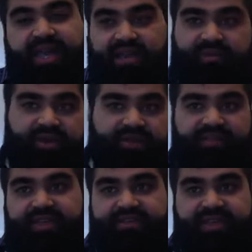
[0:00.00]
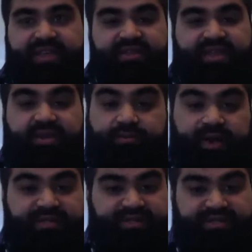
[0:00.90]
And one of the things that kind of
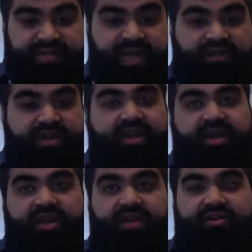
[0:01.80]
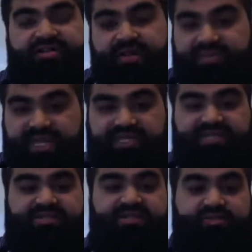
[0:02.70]
bogs us down are
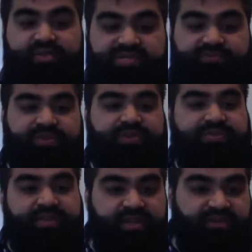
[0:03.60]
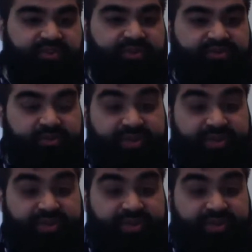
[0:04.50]
temptations and whispers from the